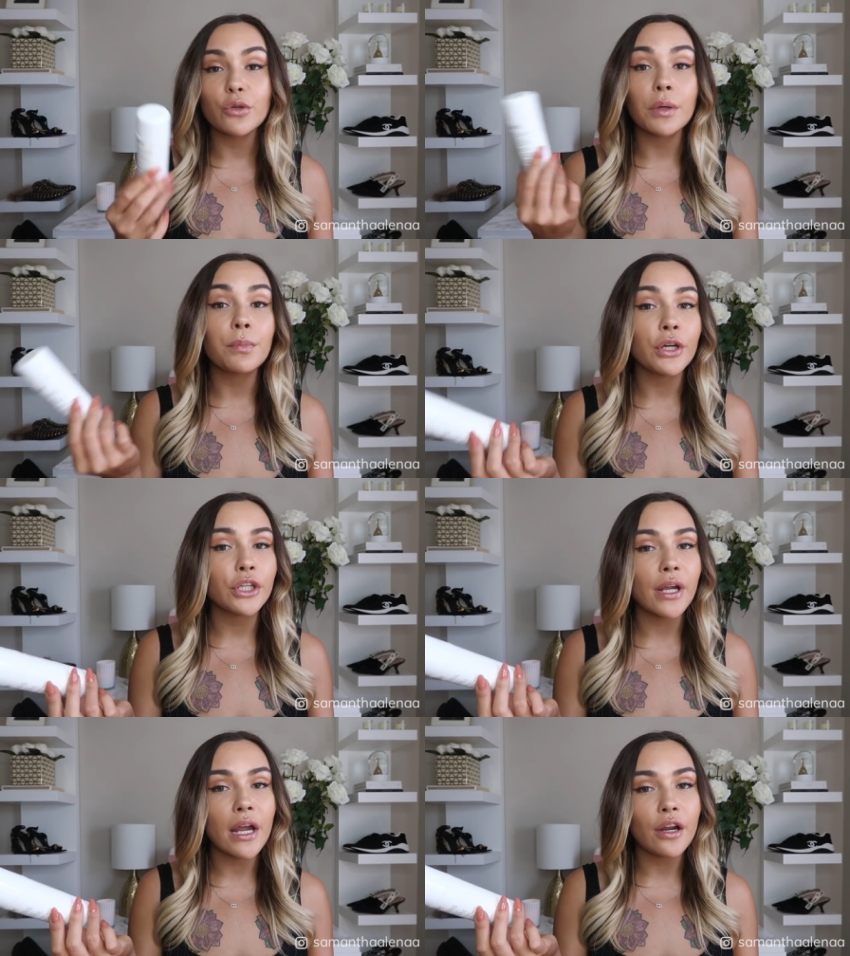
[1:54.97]
You can put
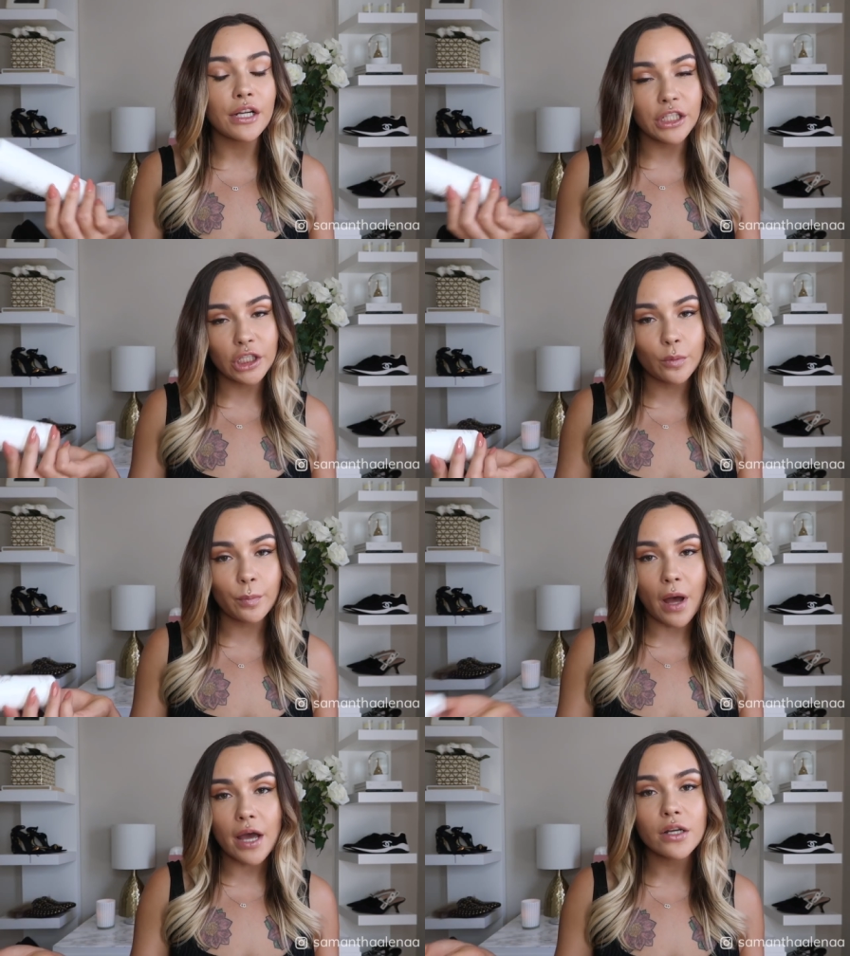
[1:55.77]
your hair in a
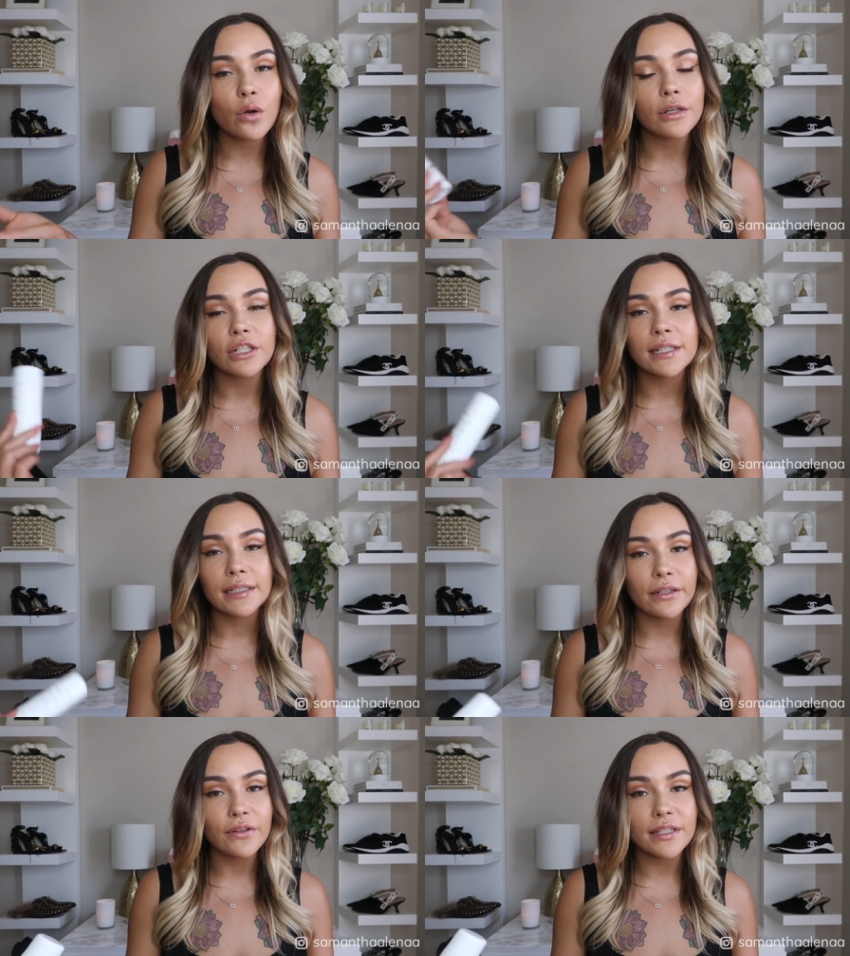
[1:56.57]
cute bun or just
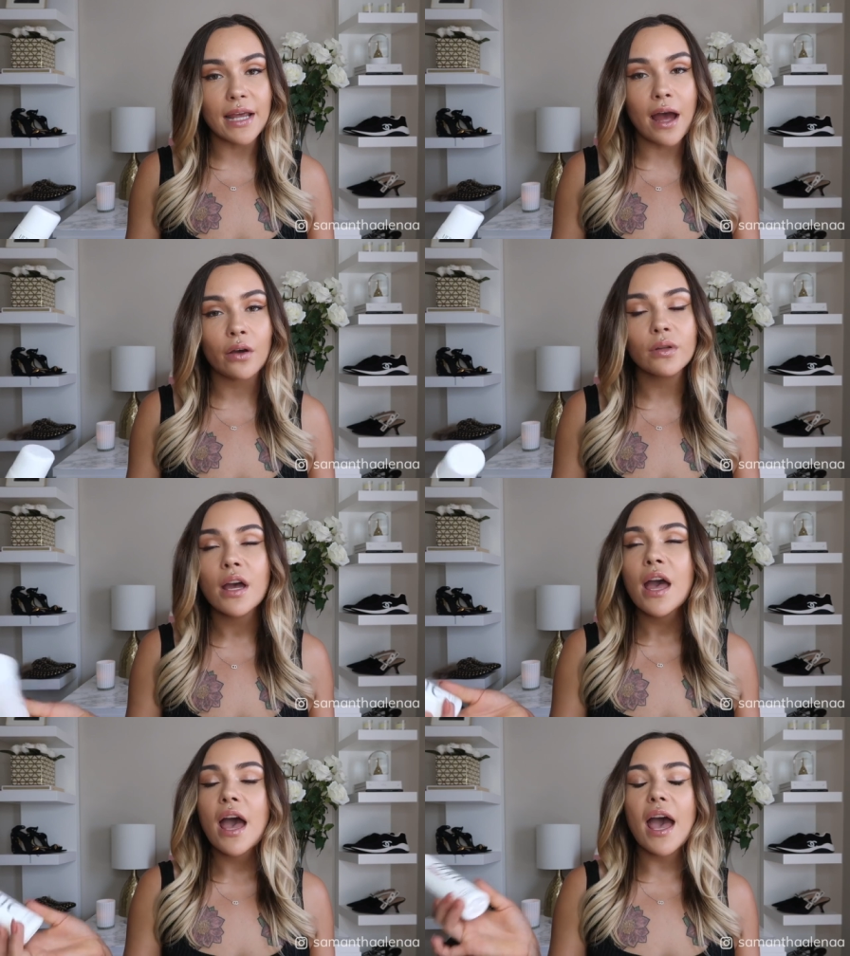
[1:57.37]
leave it down
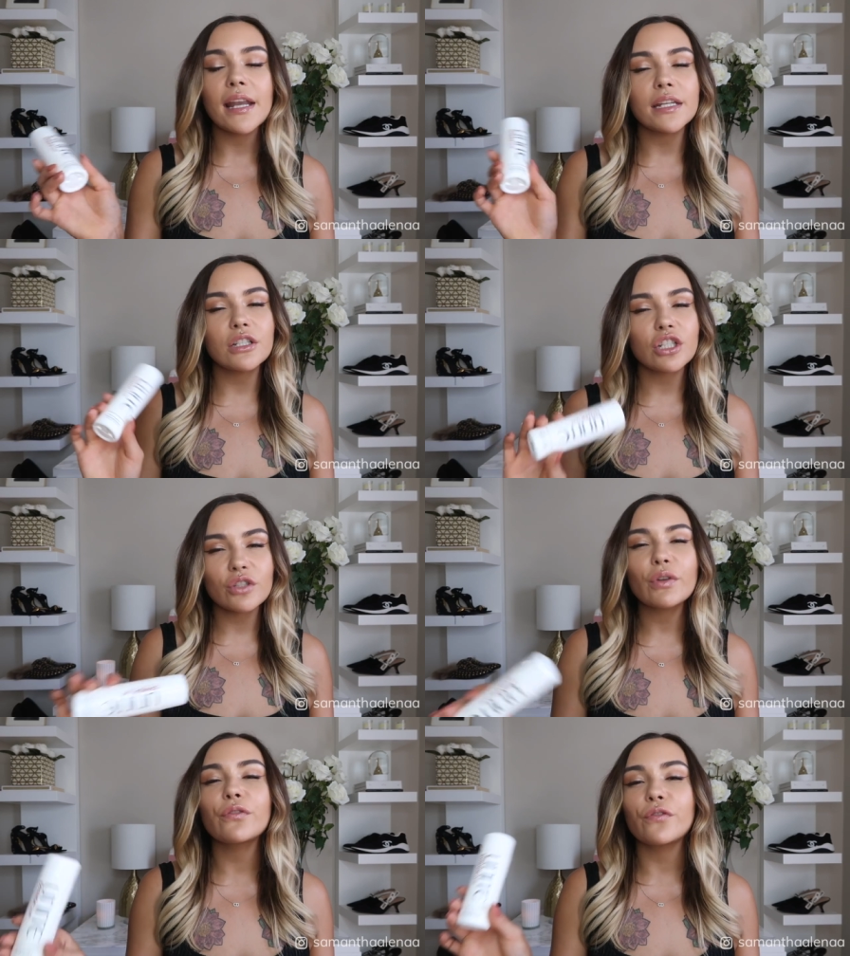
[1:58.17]
and it
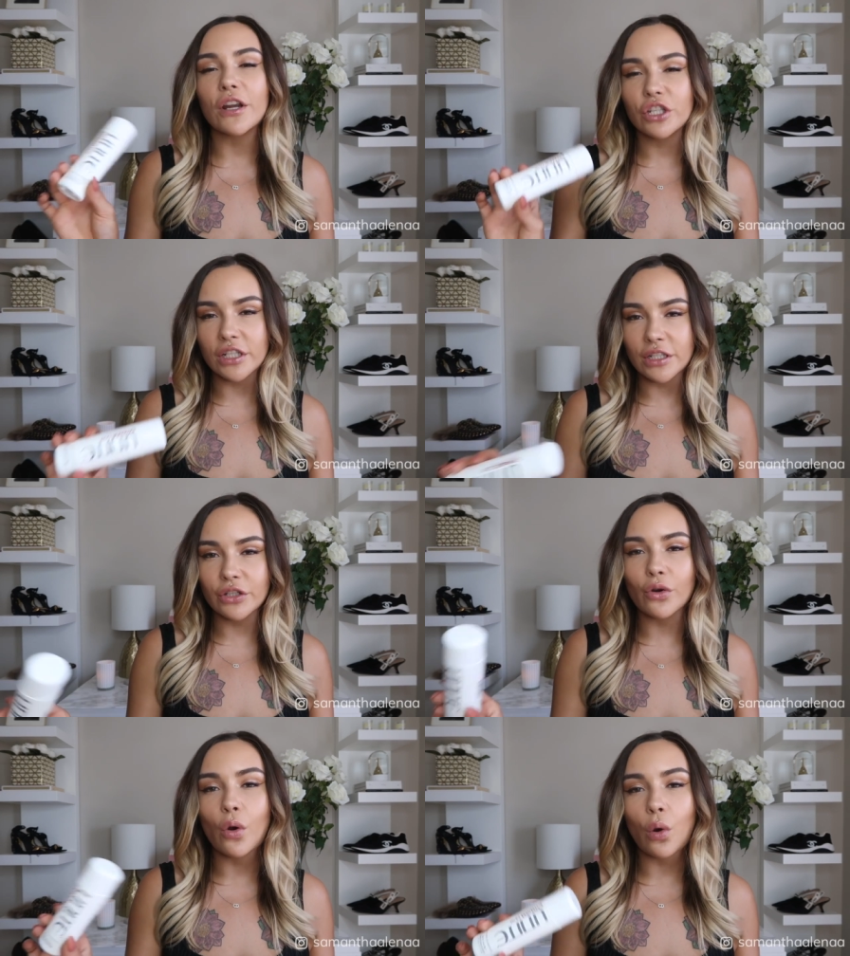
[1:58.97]
just refreshes
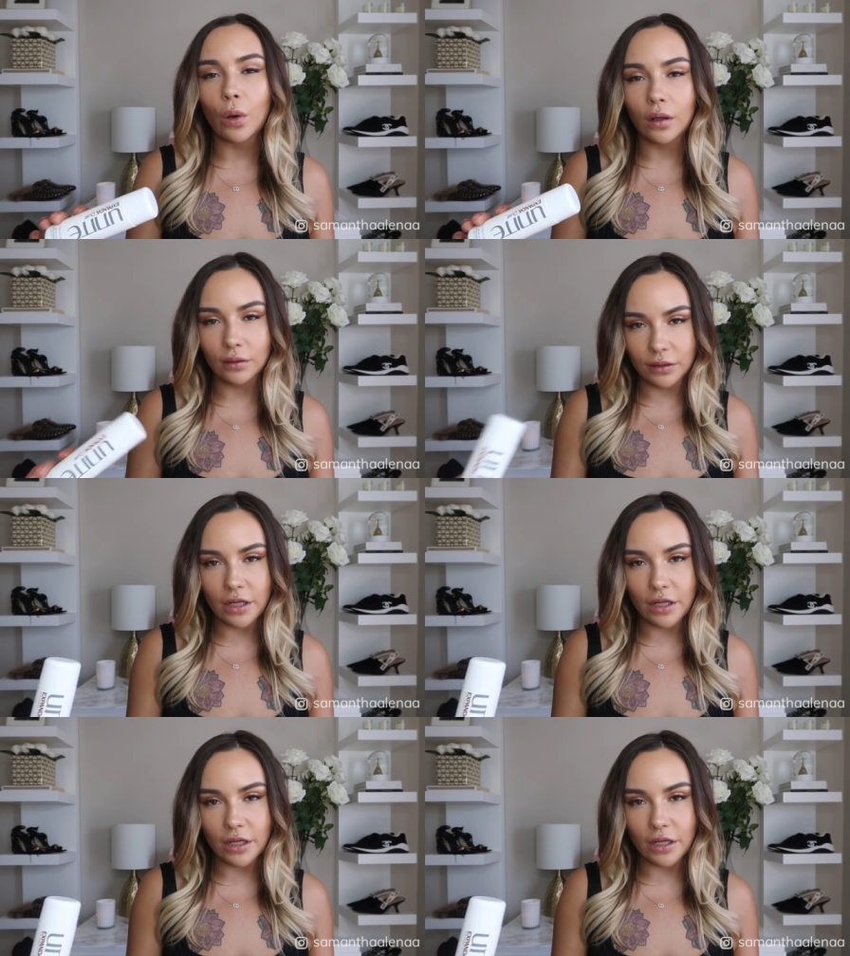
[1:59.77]
your whole